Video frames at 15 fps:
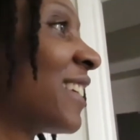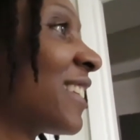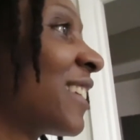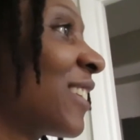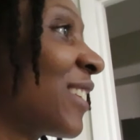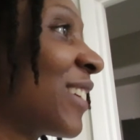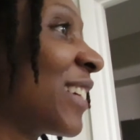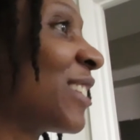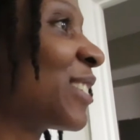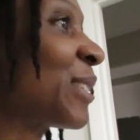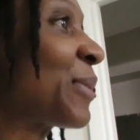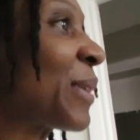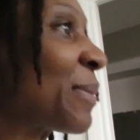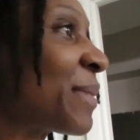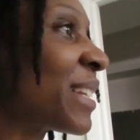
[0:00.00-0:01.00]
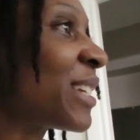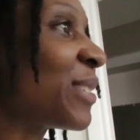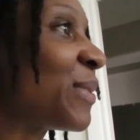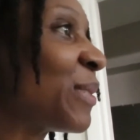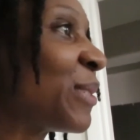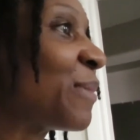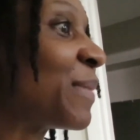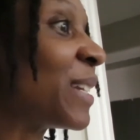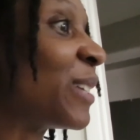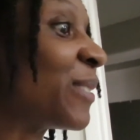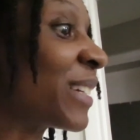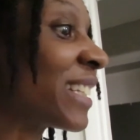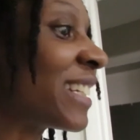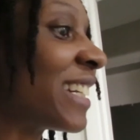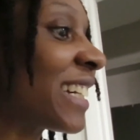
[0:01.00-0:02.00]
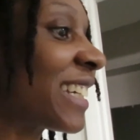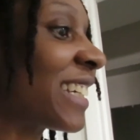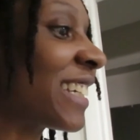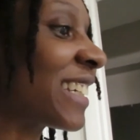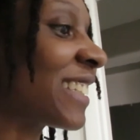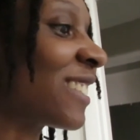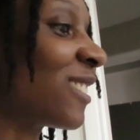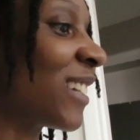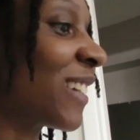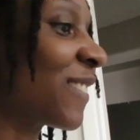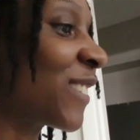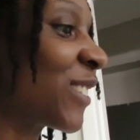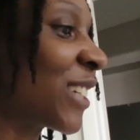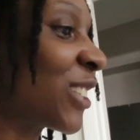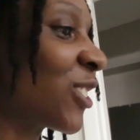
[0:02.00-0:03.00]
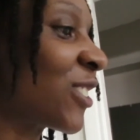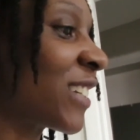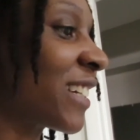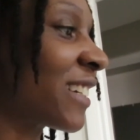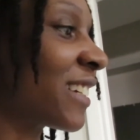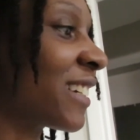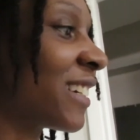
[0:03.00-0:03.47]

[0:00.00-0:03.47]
So I don't know what I'm going to be doing tonight because I don't have internet.